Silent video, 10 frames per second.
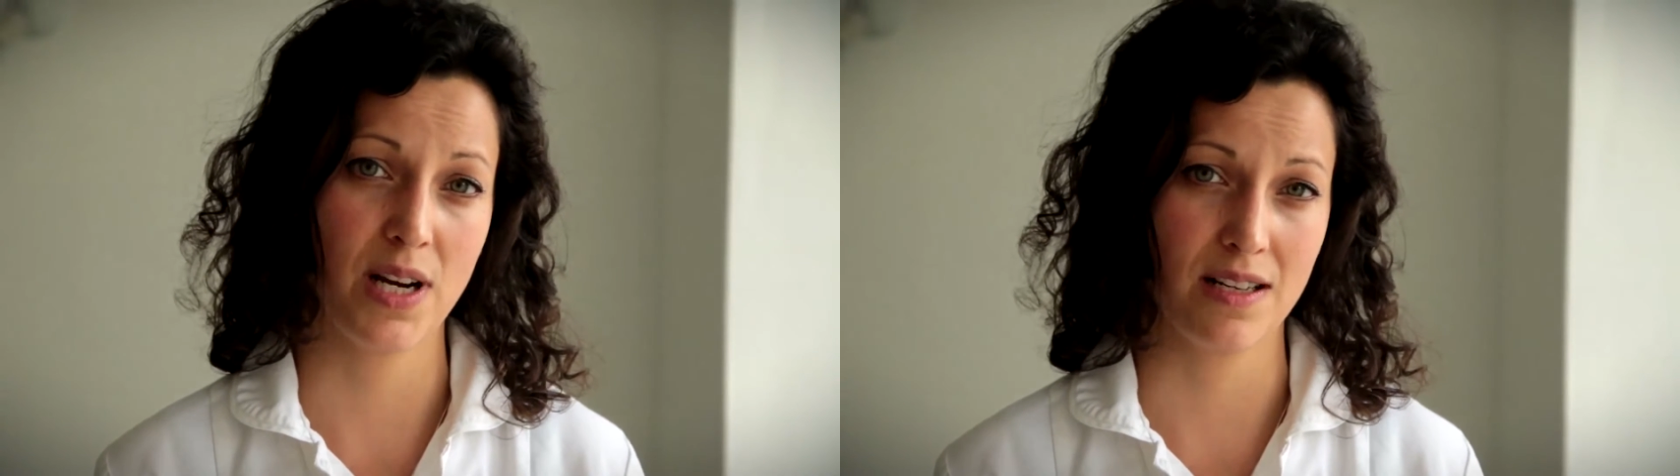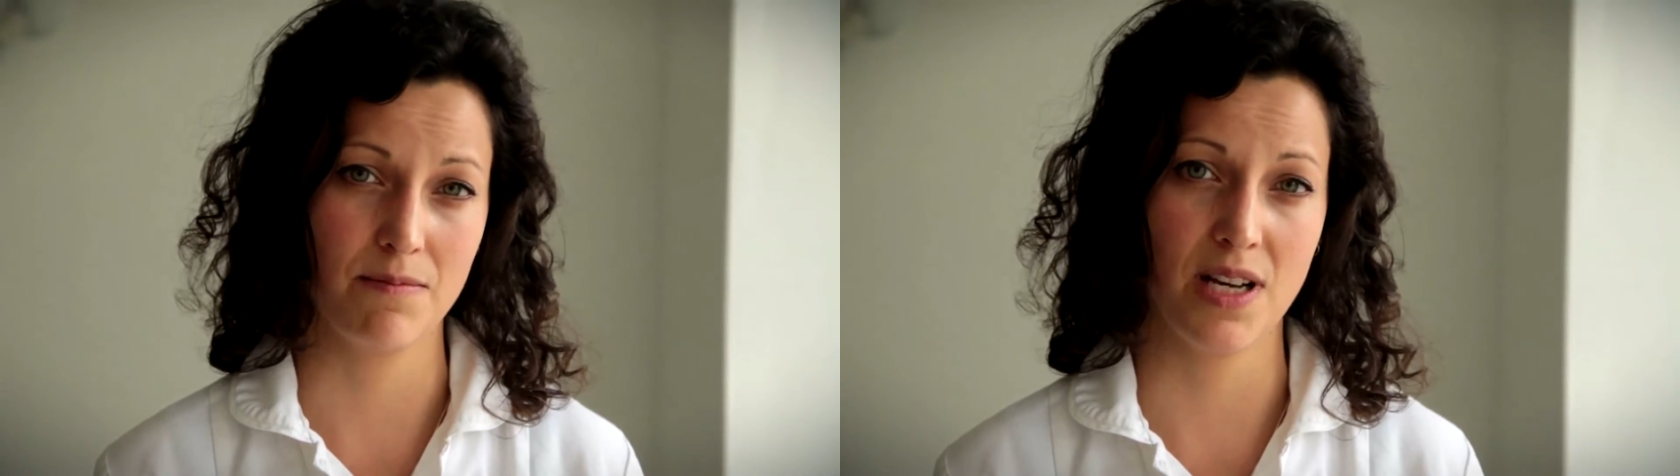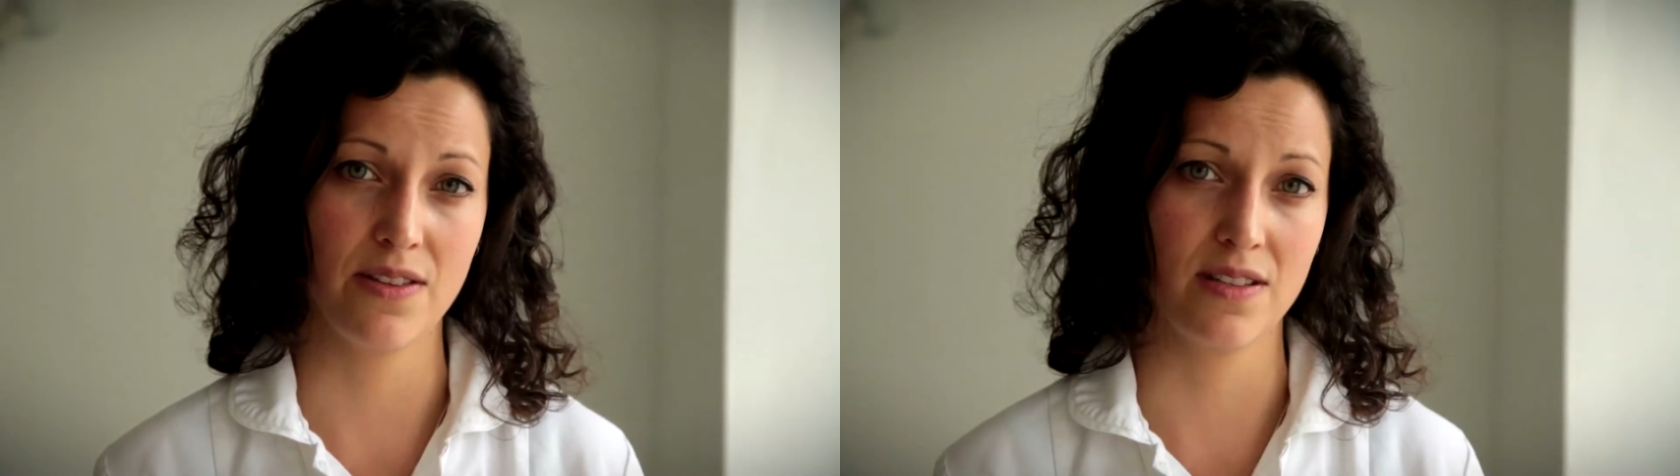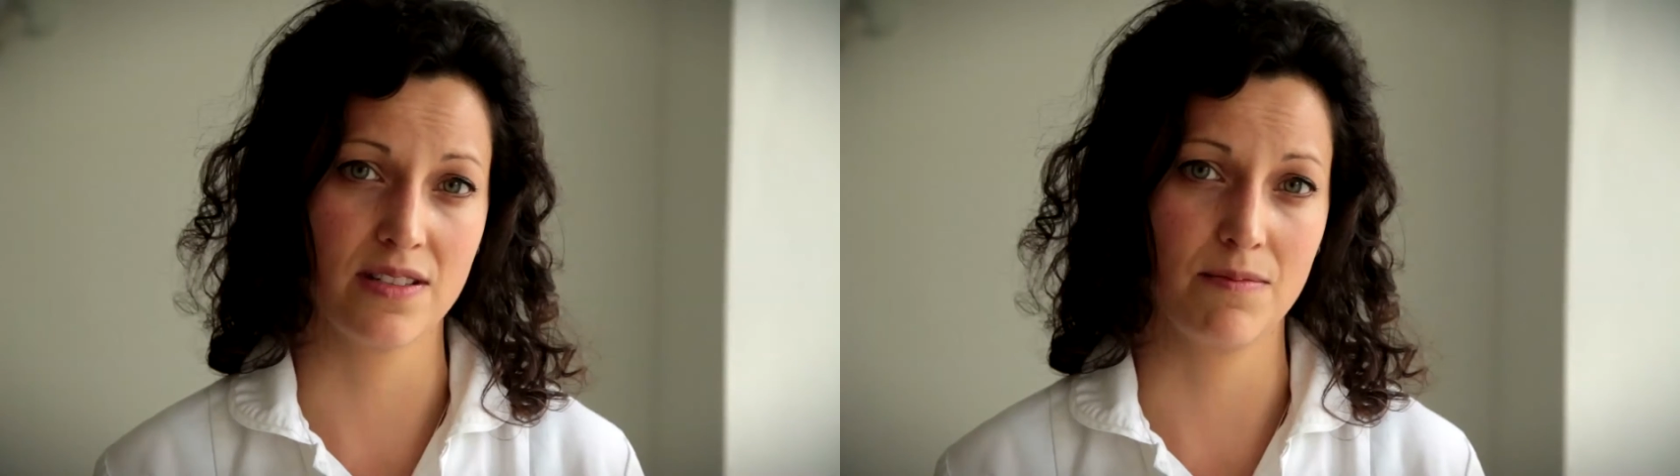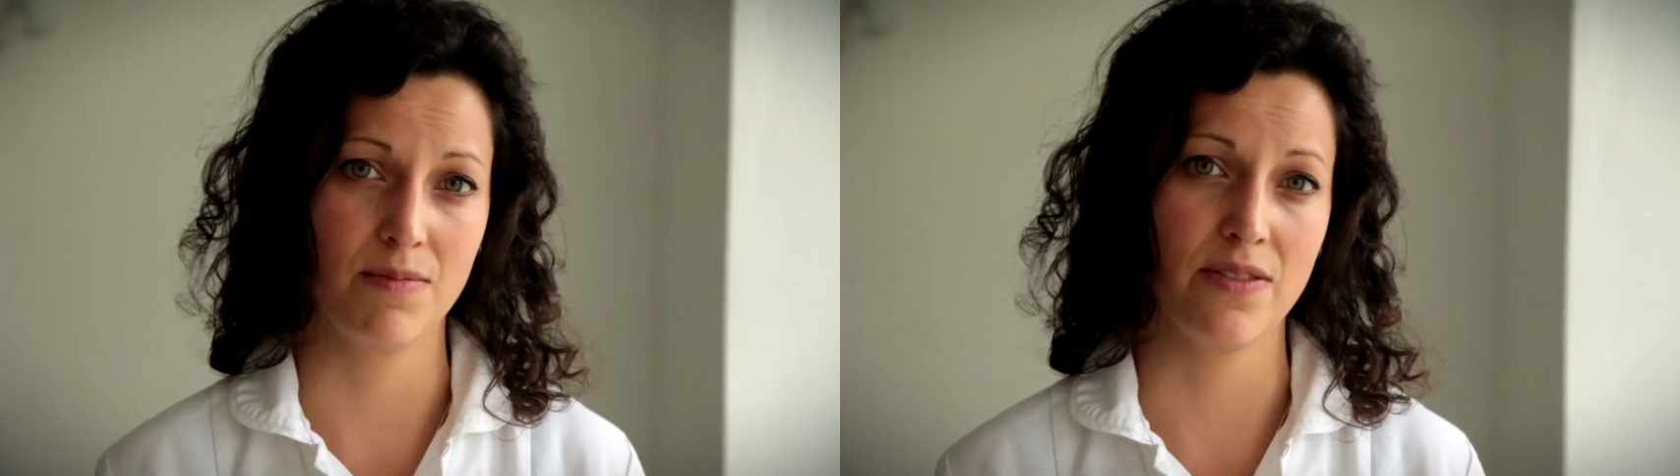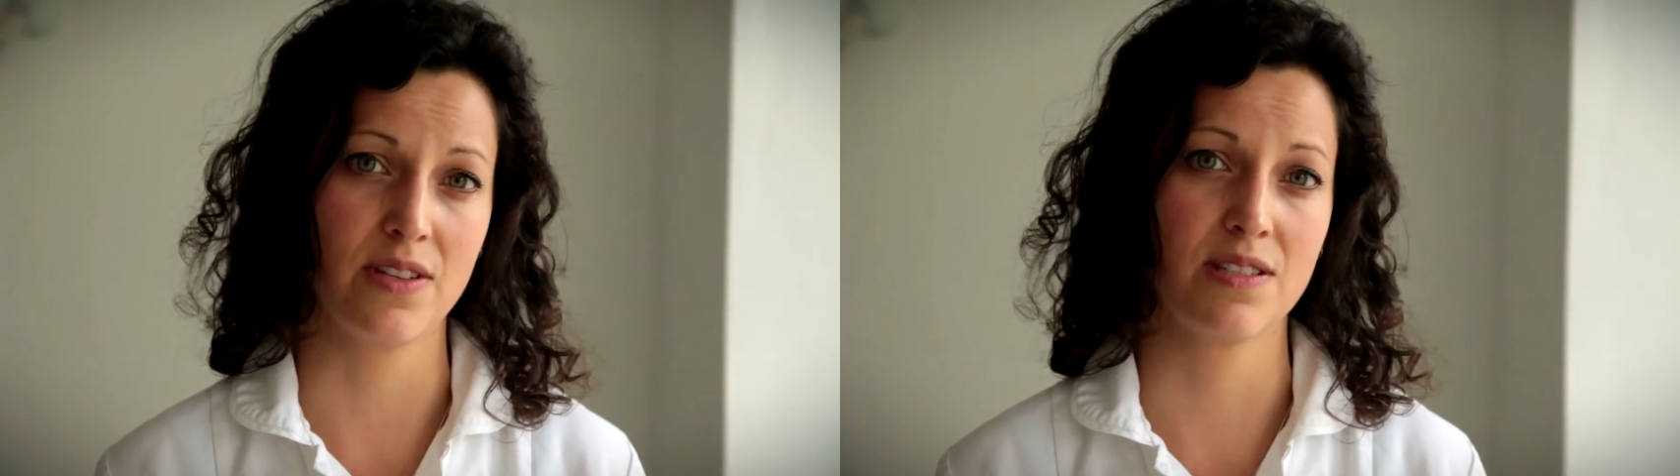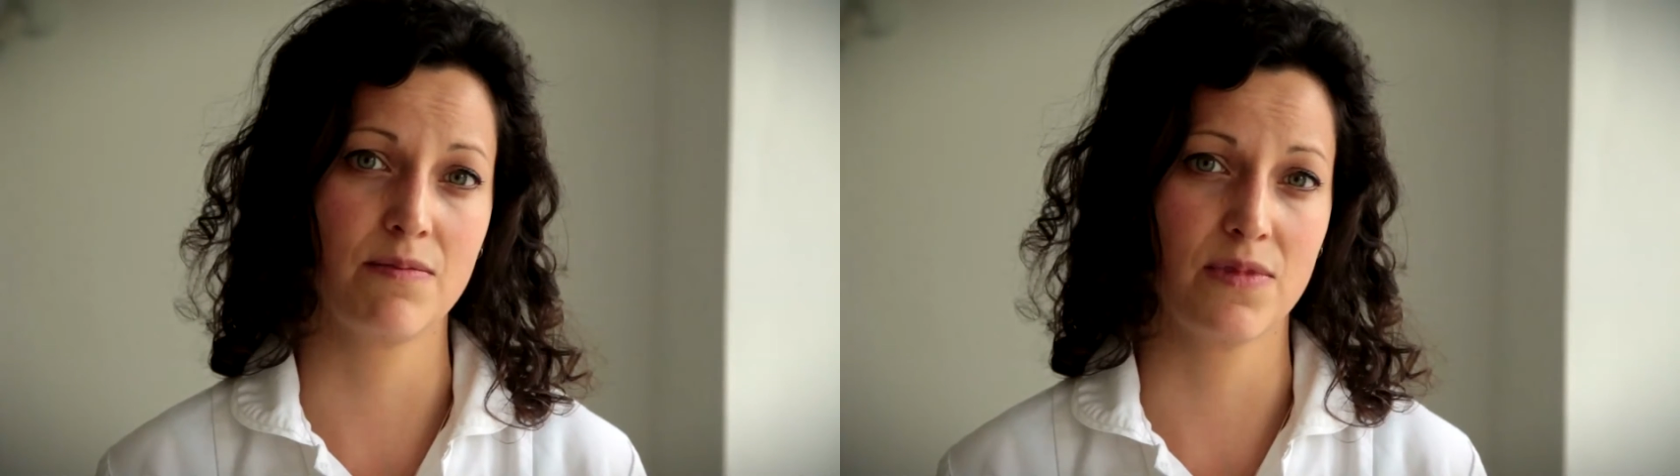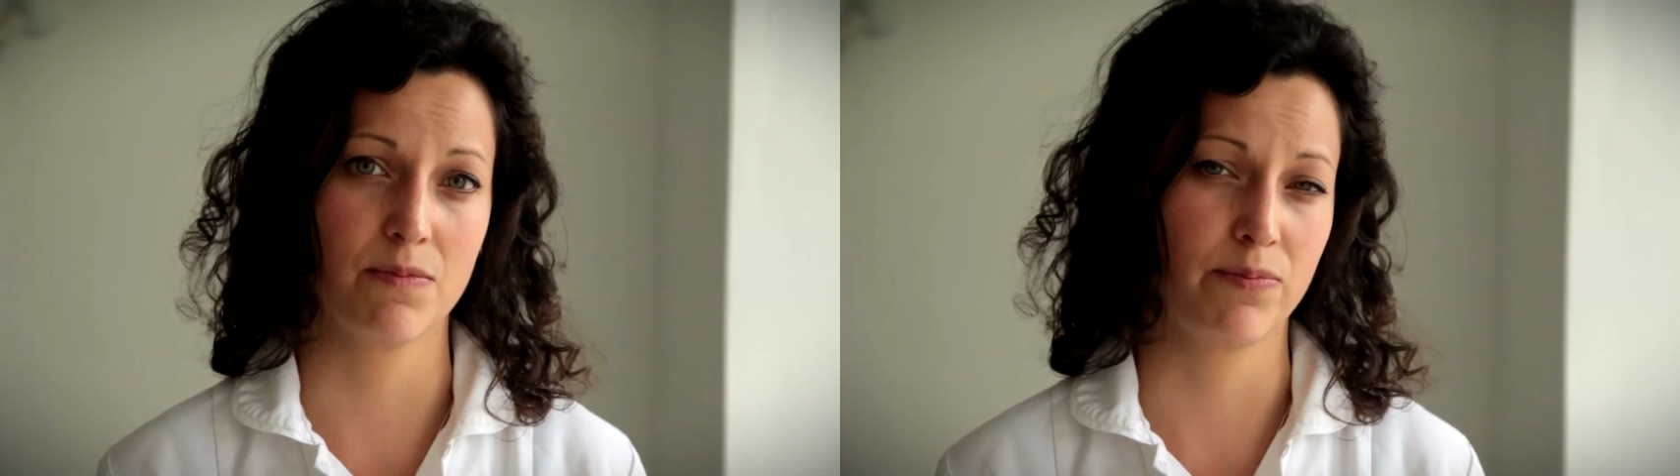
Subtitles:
pregnant mothers and mothers